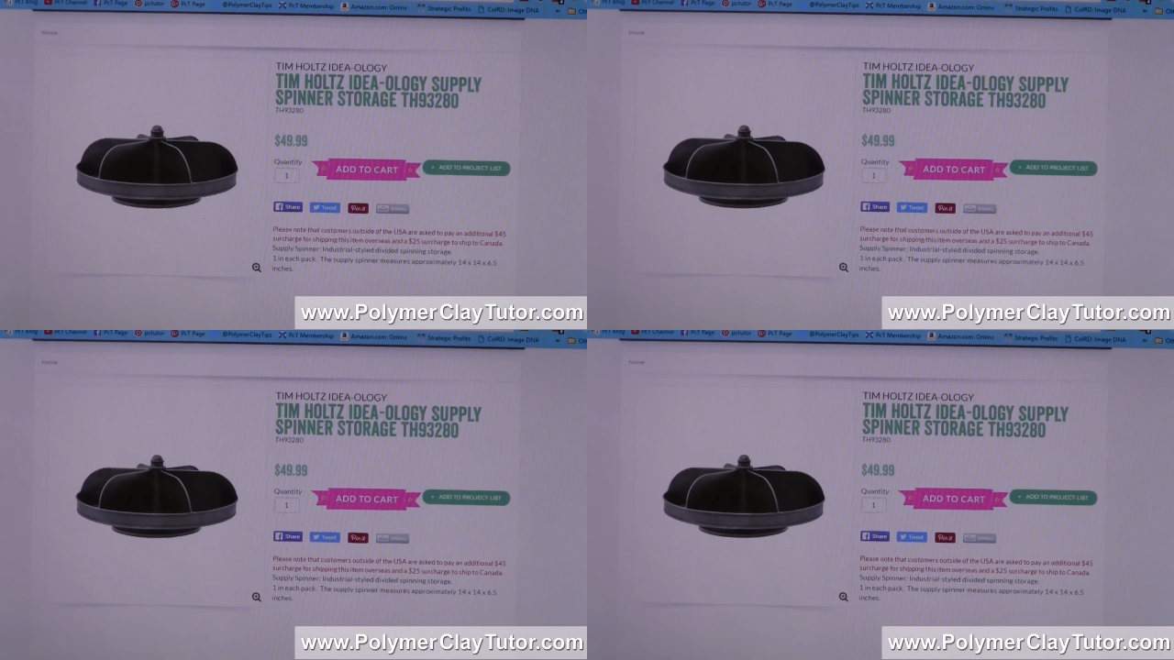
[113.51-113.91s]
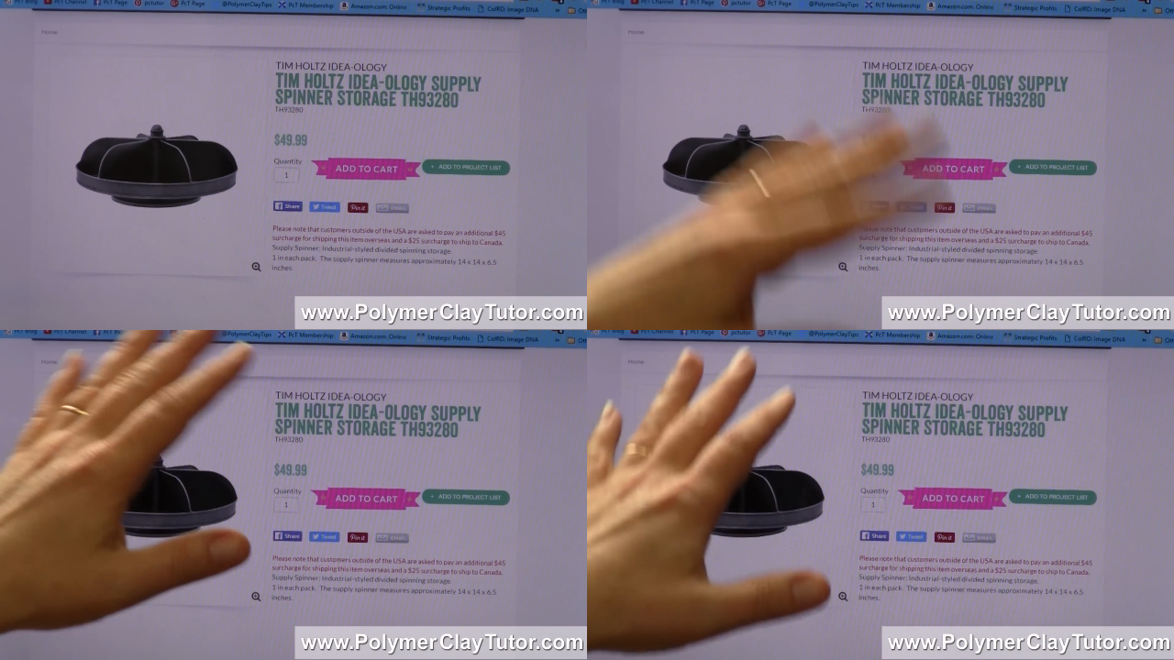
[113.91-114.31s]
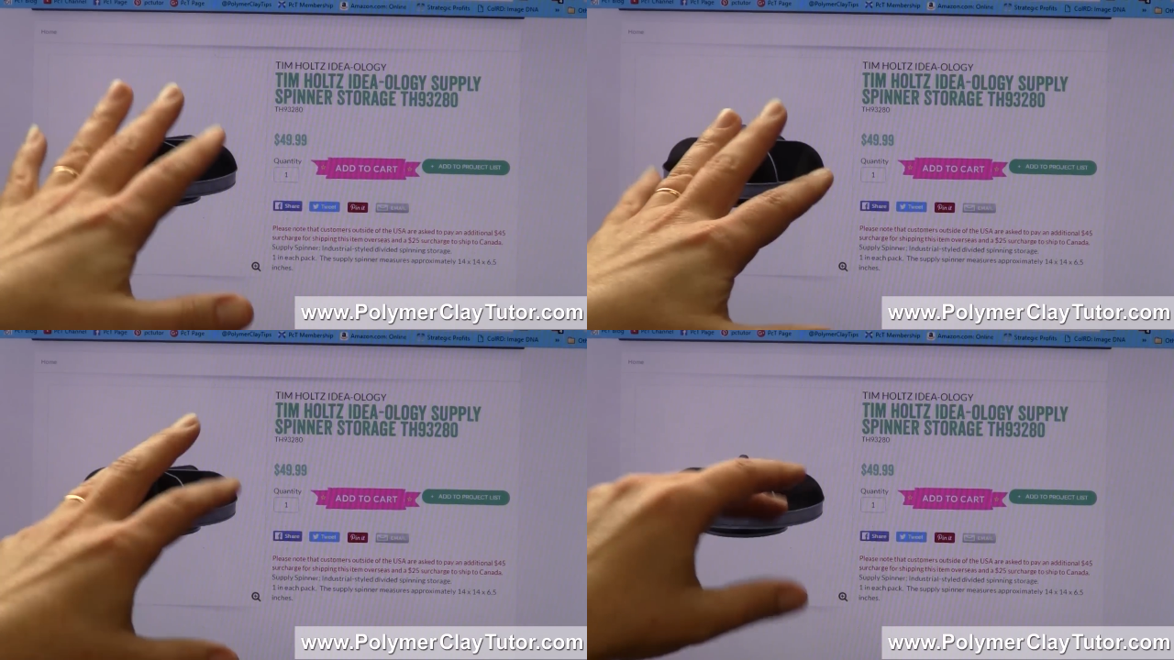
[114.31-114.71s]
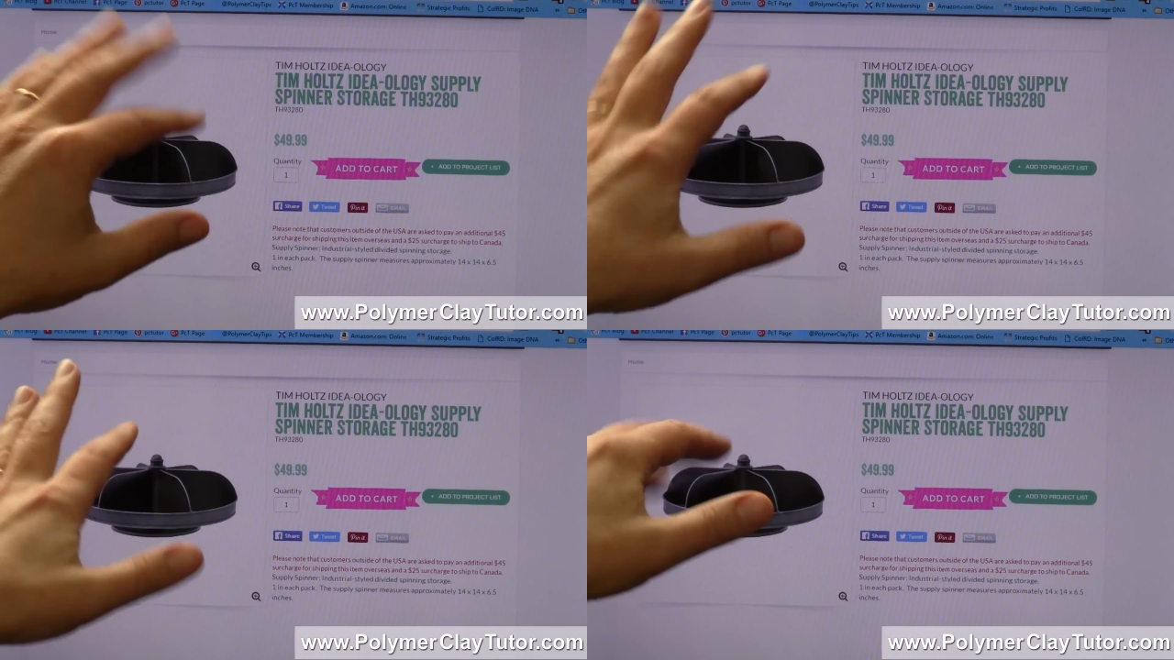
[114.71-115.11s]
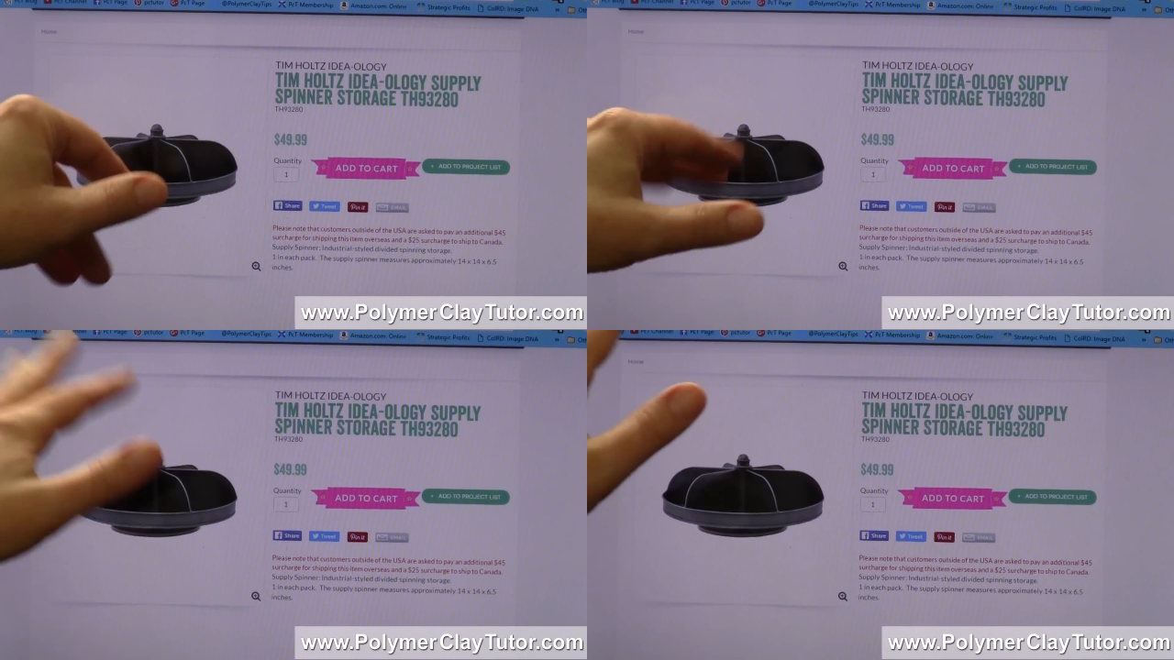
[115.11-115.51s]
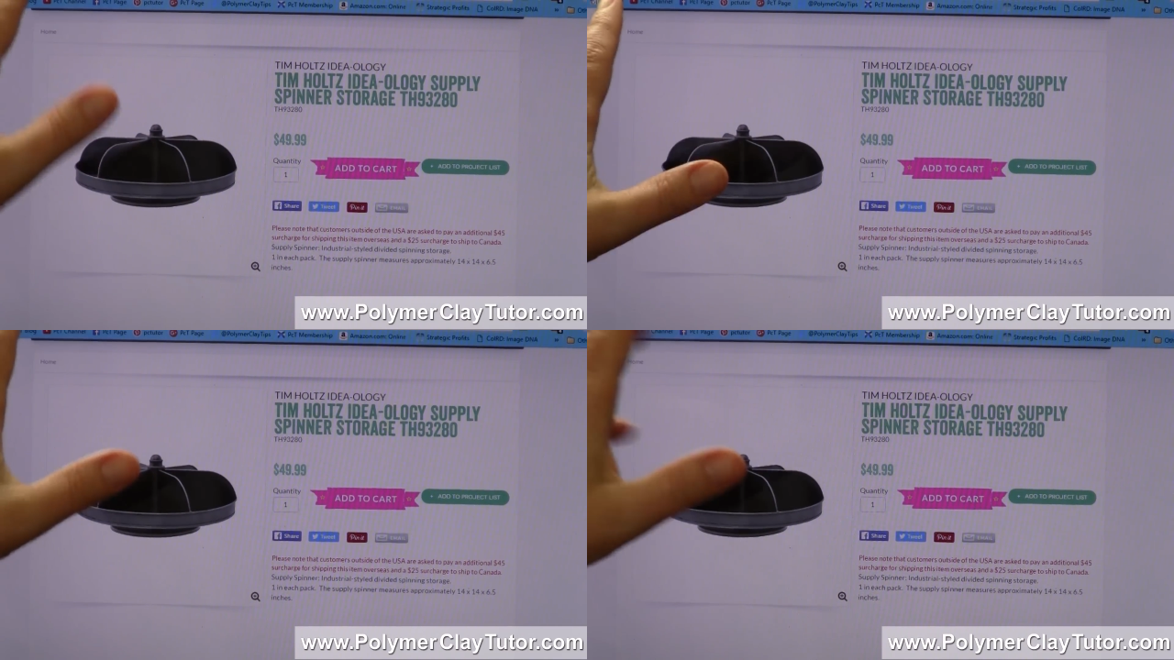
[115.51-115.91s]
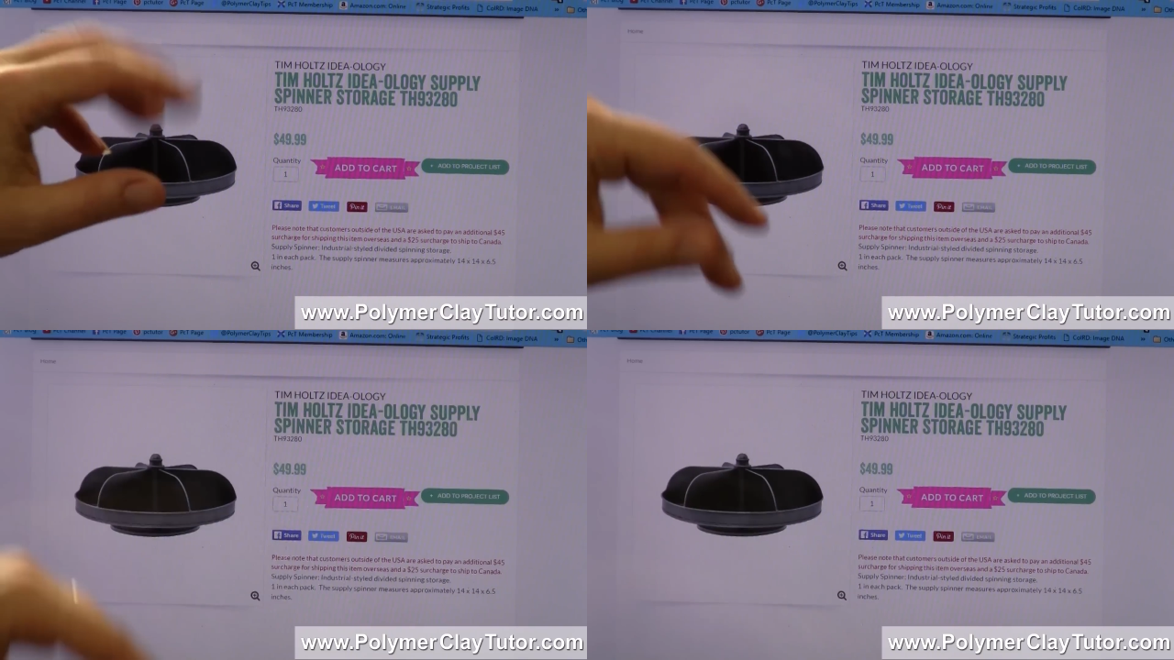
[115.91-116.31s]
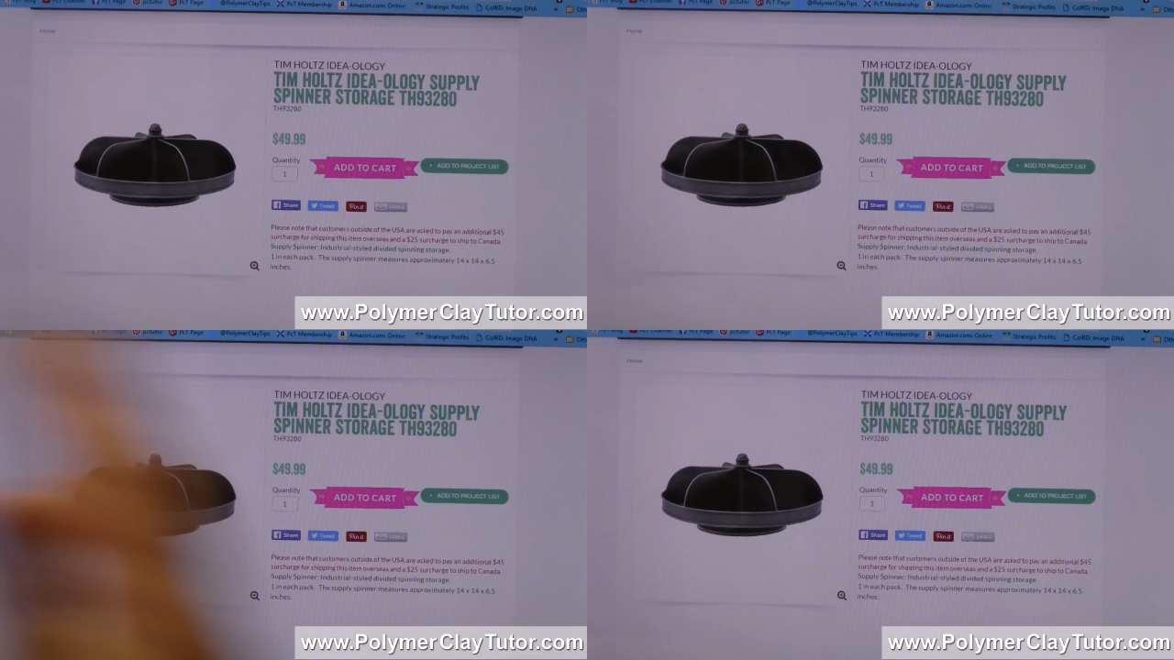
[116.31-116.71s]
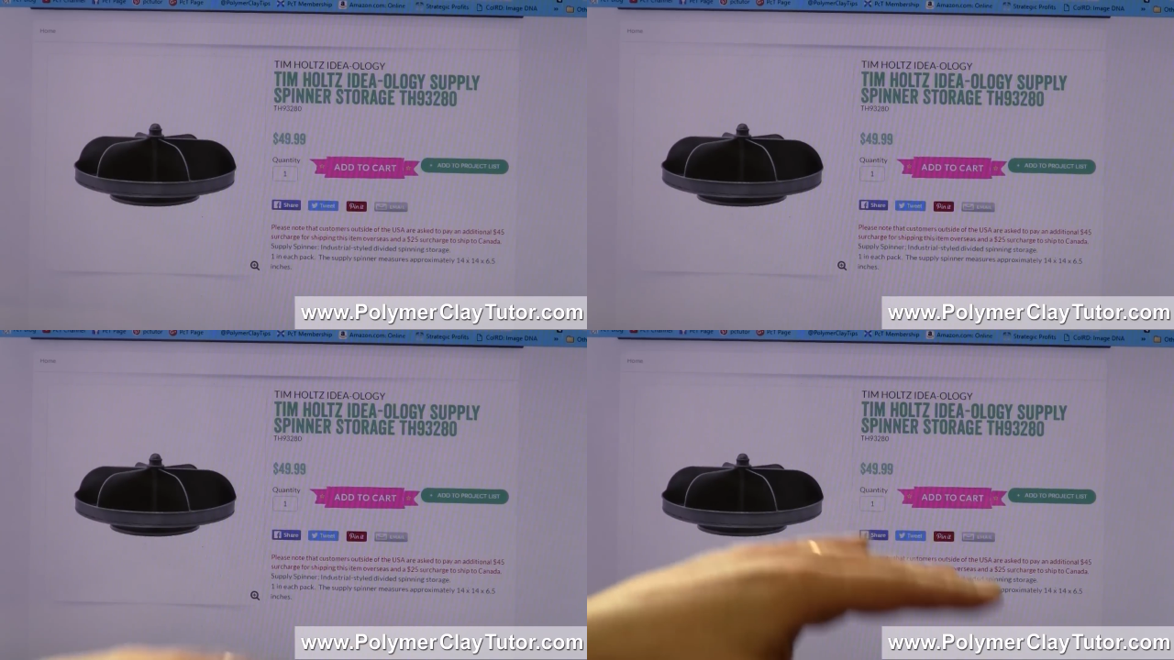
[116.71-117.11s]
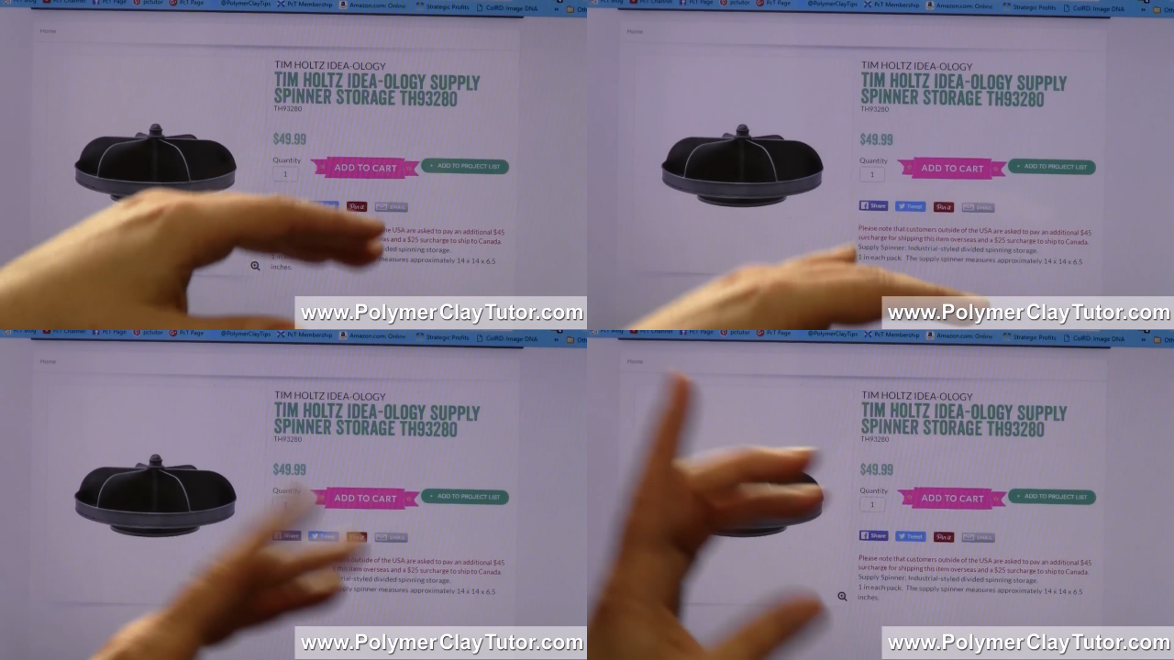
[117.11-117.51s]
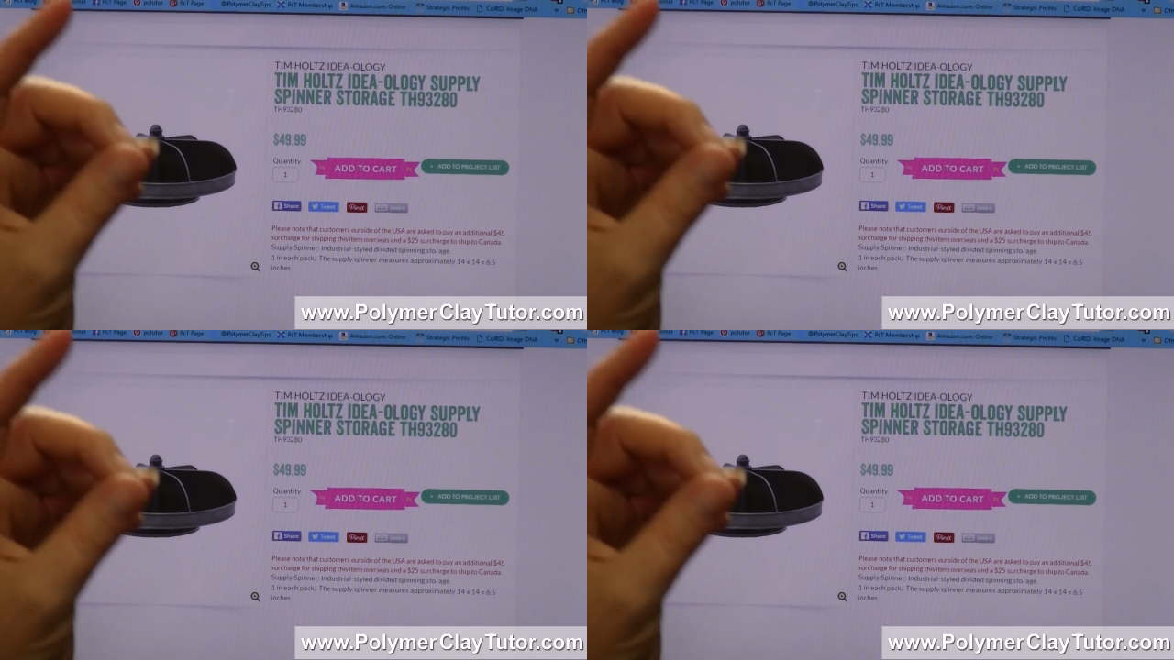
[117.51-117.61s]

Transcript: (no speaker visible)